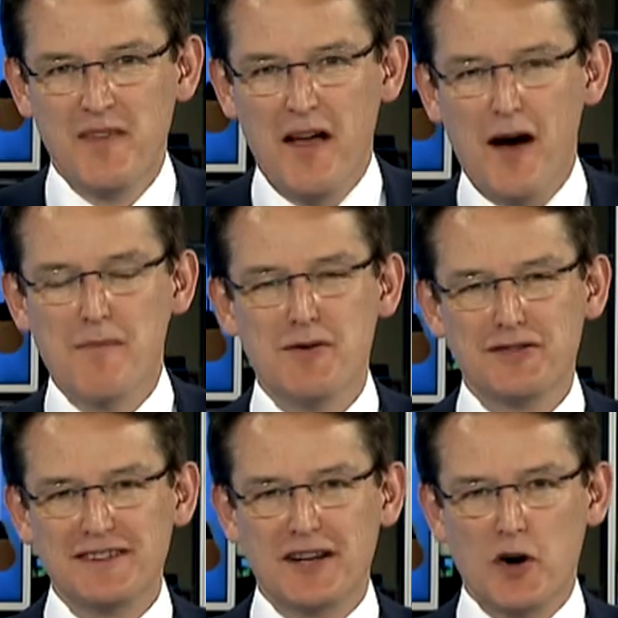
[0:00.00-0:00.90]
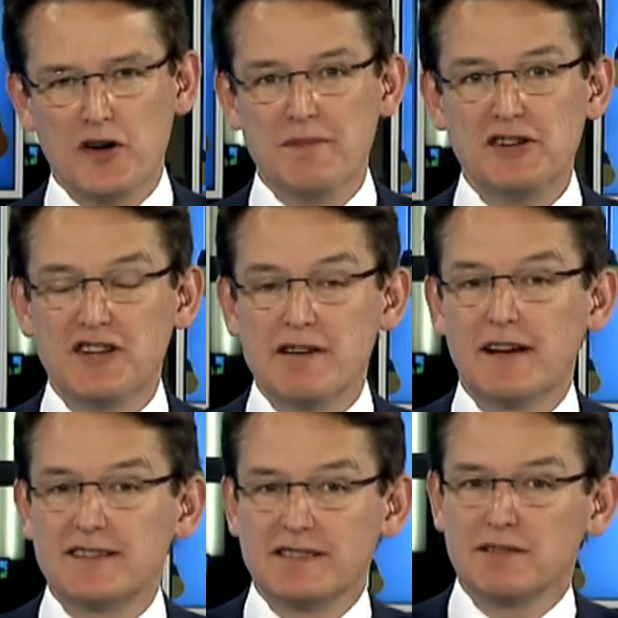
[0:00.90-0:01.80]
Our modern economy
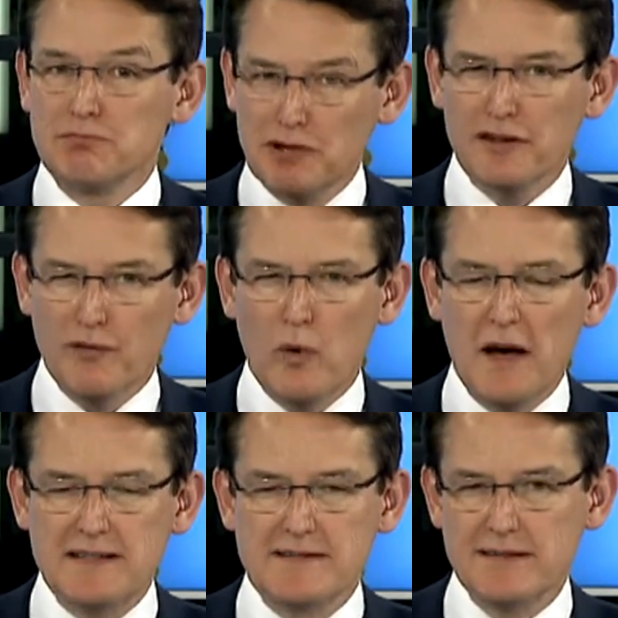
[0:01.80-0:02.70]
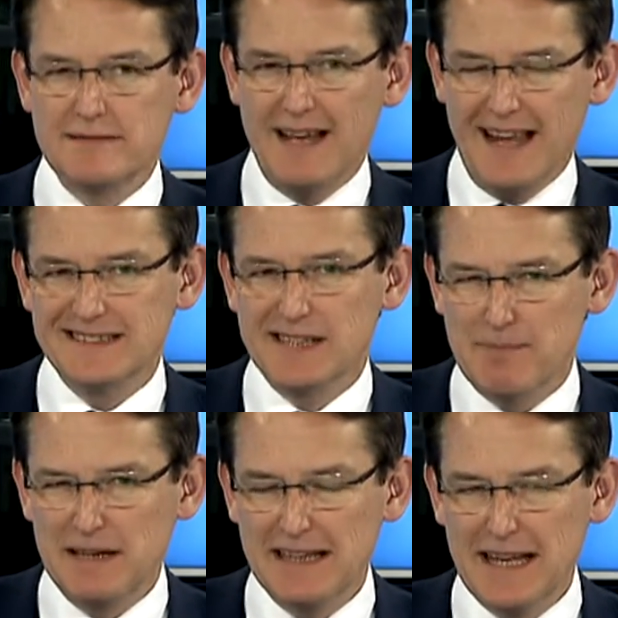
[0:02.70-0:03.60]
generates a lot of waste that ends up
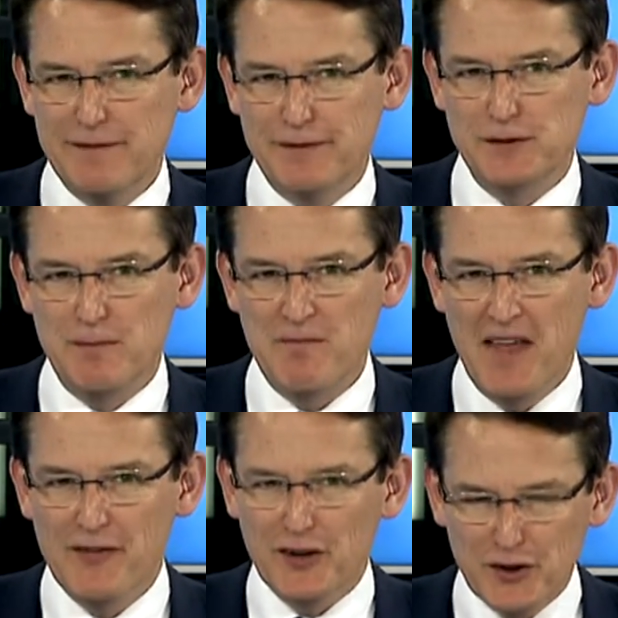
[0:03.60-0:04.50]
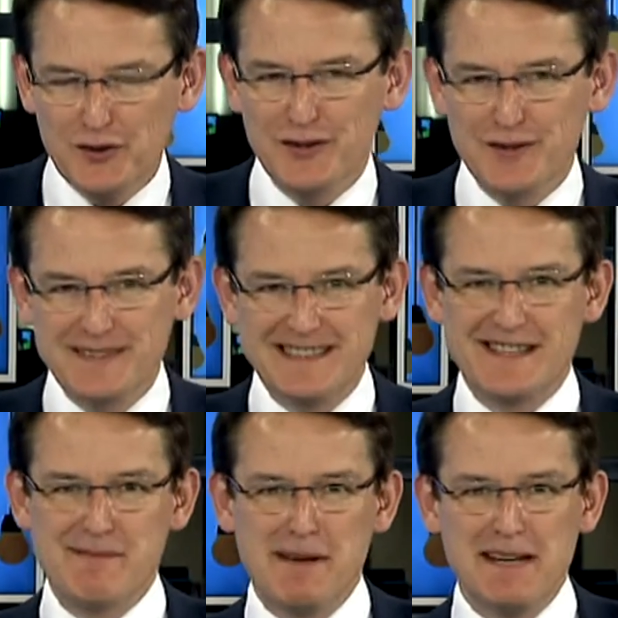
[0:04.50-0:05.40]
in landfill. The good news is
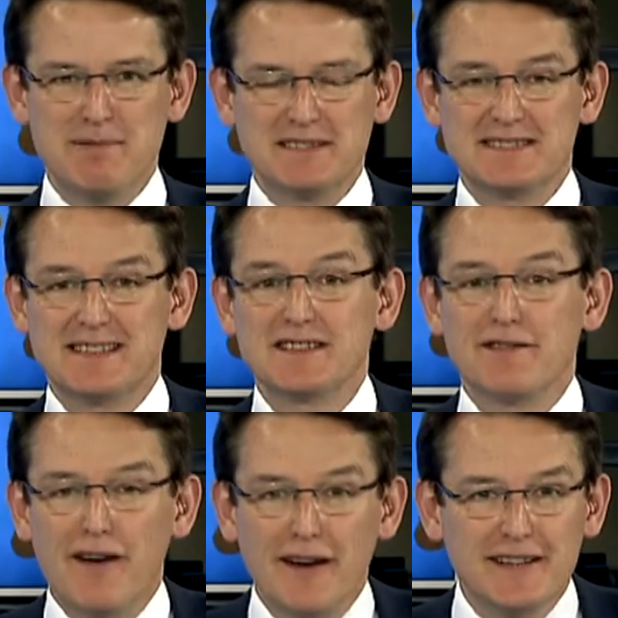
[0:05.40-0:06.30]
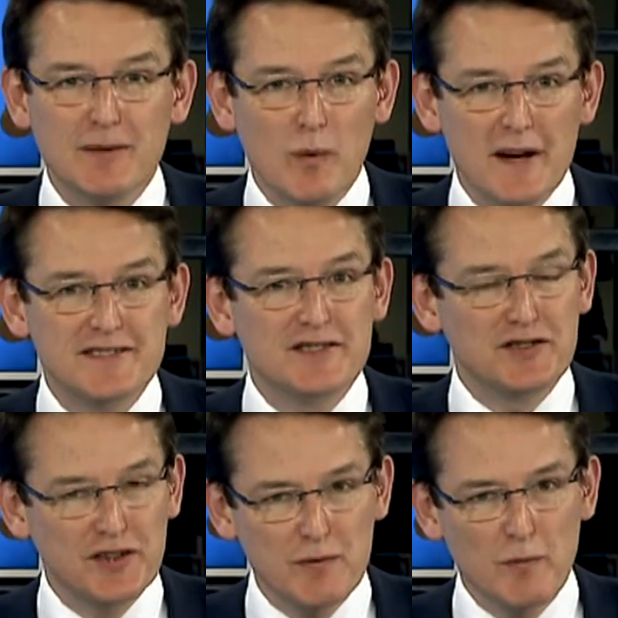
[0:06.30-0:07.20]
that many businesses are finding ways to
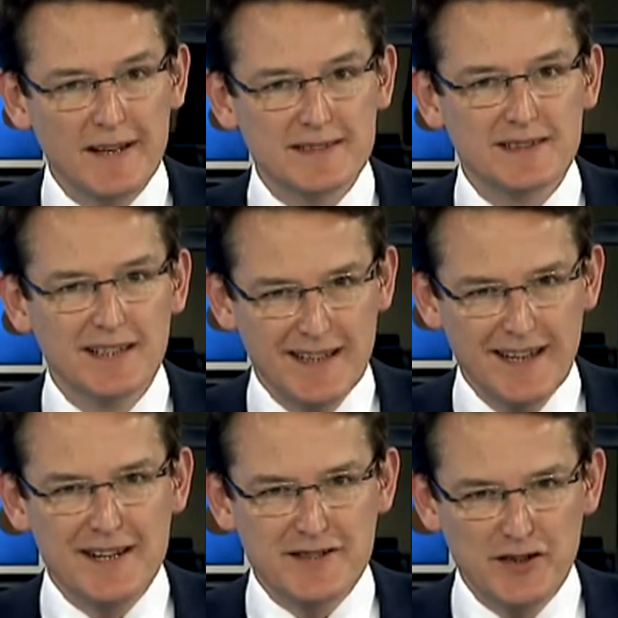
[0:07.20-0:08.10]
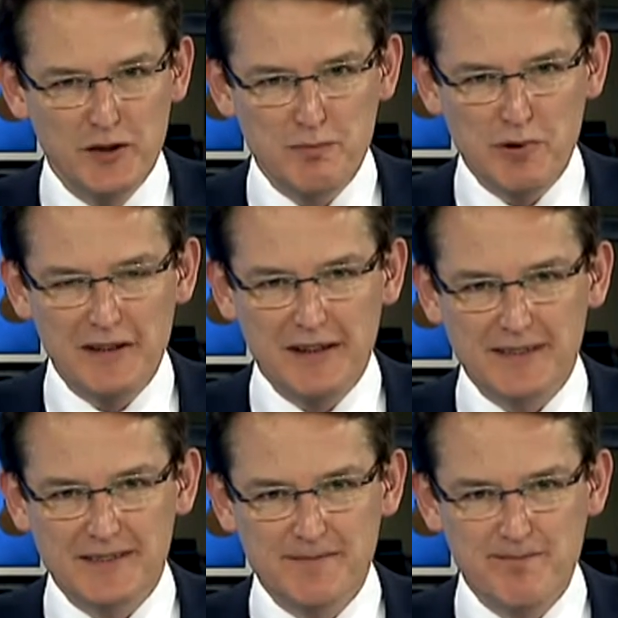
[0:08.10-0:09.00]
turn waste into new products.